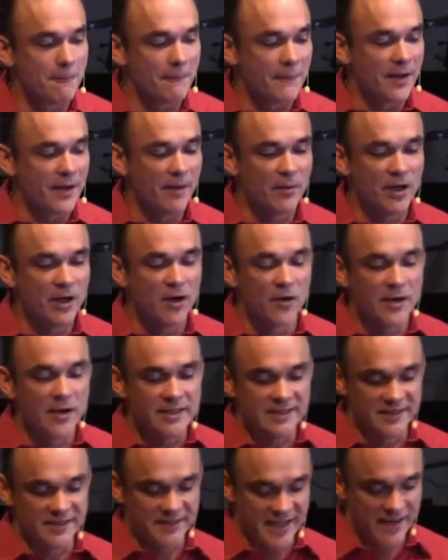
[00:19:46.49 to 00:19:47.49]
I'm going to go
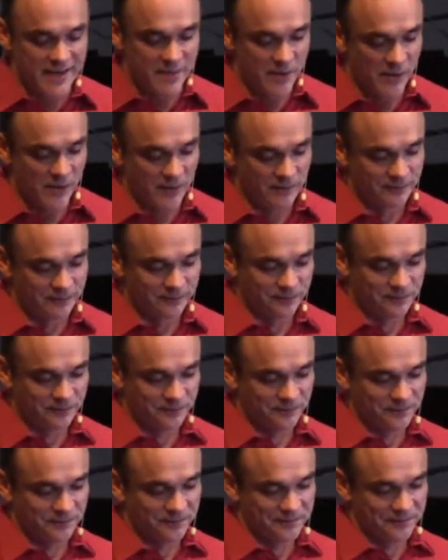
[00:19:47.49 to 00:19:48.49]
into Samuel.
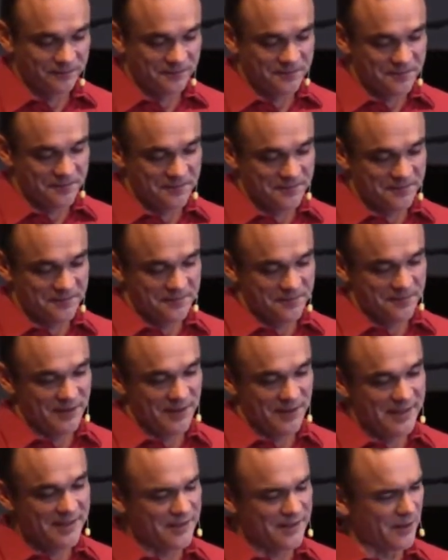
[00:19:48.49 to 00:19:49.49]

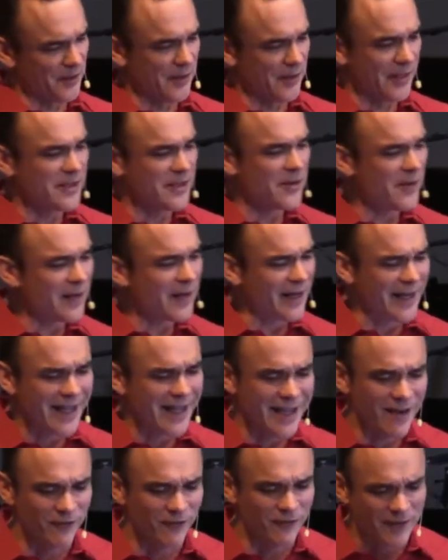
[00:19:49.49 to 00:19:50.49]
Praise the Lord. You know what? I
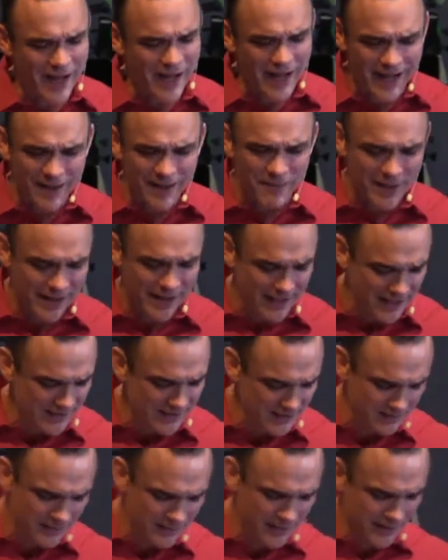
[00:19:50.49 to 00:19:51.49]
have iPads
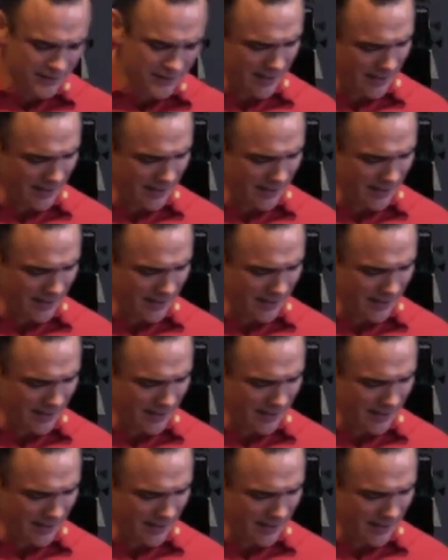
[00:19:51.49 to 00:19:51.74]
up here. I